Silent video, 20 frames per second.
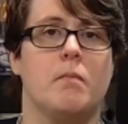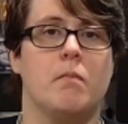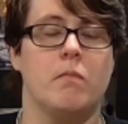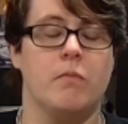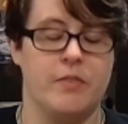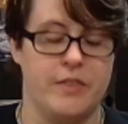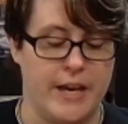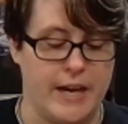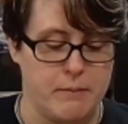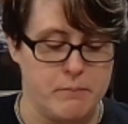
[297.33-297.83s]

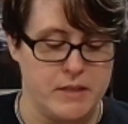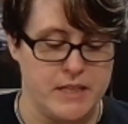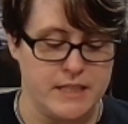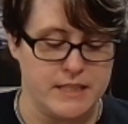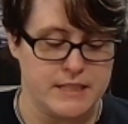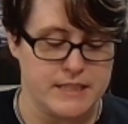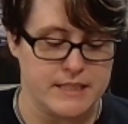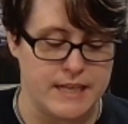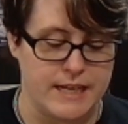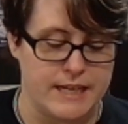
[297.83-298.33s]
That
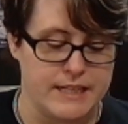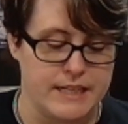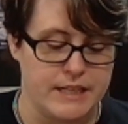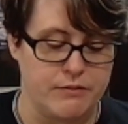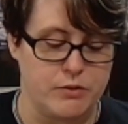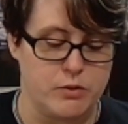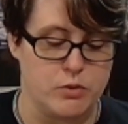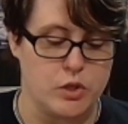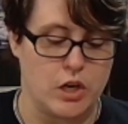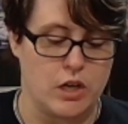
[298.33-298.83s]
being said,
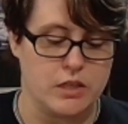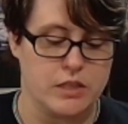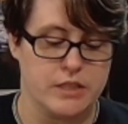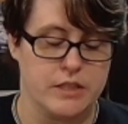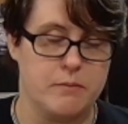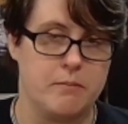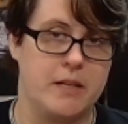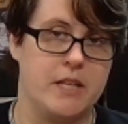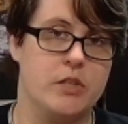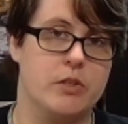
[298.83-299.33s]
if you talk to
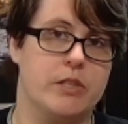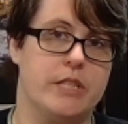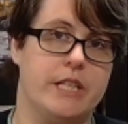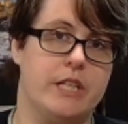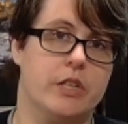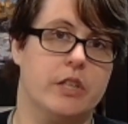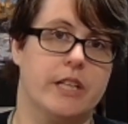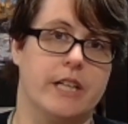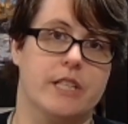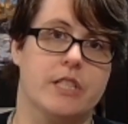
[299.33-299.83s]
the maitre d'
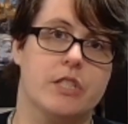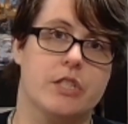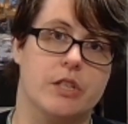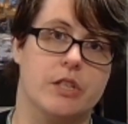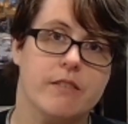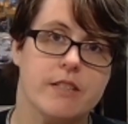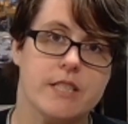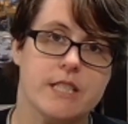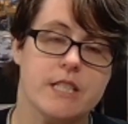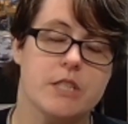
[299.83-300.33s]
or guest
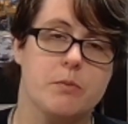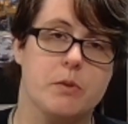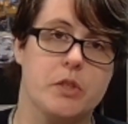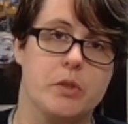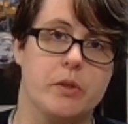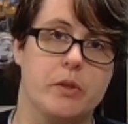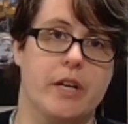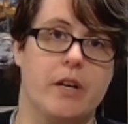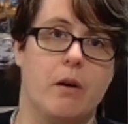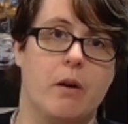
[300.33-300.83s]
services when
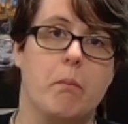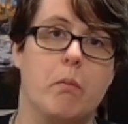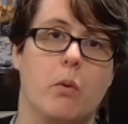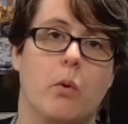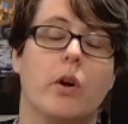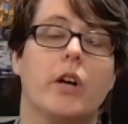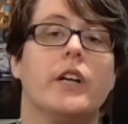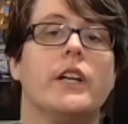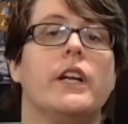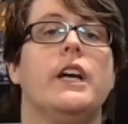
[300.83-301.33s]
you get on
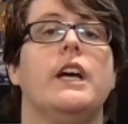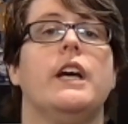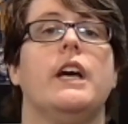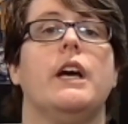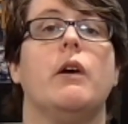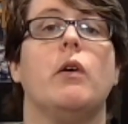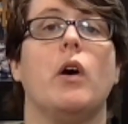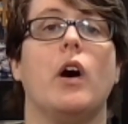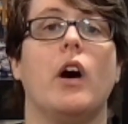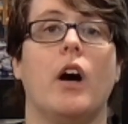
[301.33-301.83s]
board,
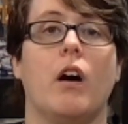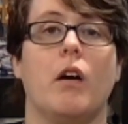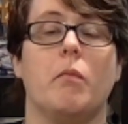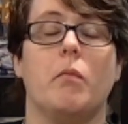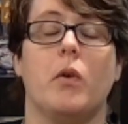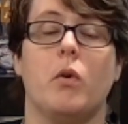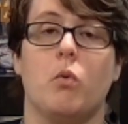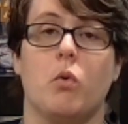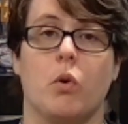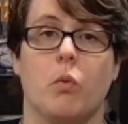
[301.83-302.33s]

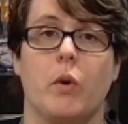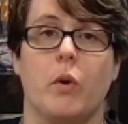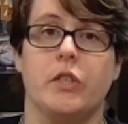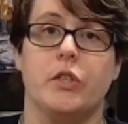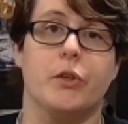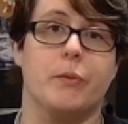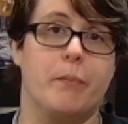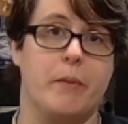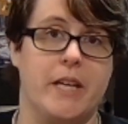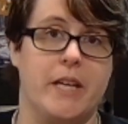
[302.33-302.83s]
or when
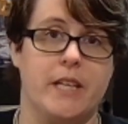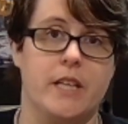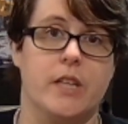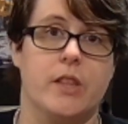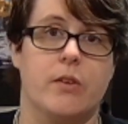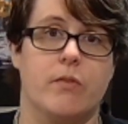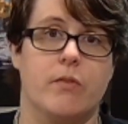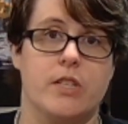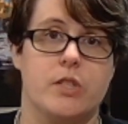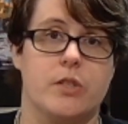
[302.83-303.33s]
you're making
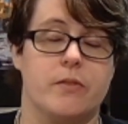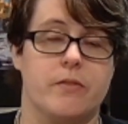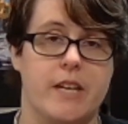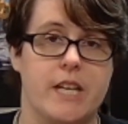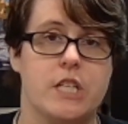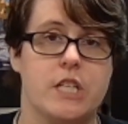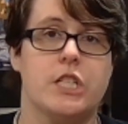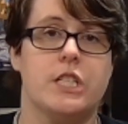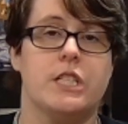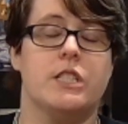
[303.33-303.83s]
the
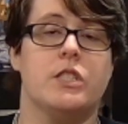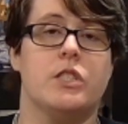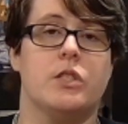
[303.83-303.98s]
reservations,